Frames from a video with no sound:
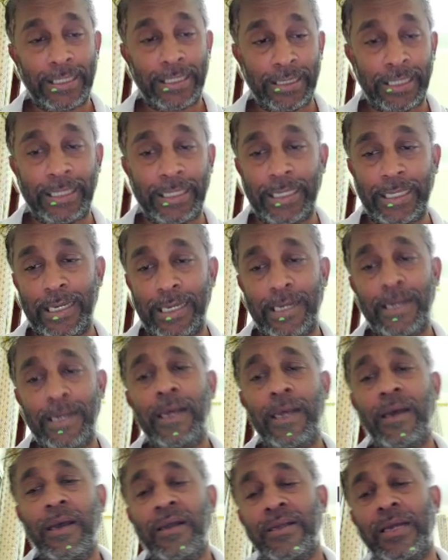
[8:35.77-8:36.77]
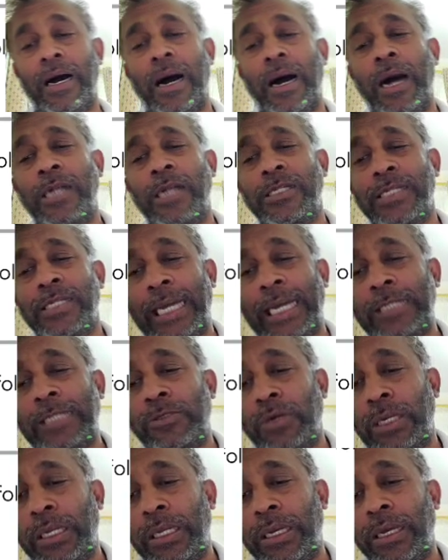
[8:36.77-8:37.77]
either. The answer
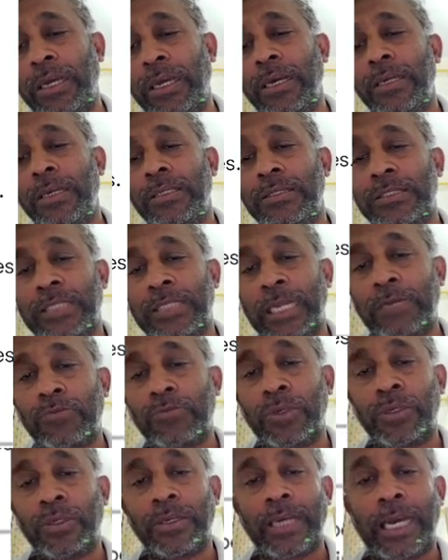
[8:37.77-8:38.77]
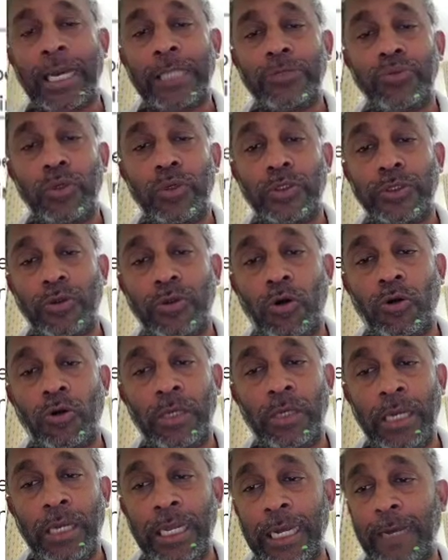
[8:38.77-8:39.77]
actually statement of cash flows
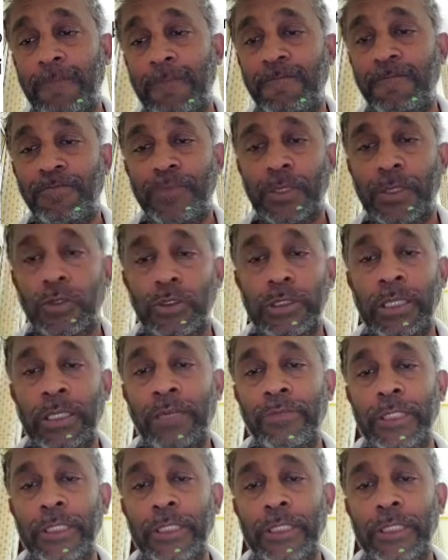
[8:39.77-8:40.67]
only. Question number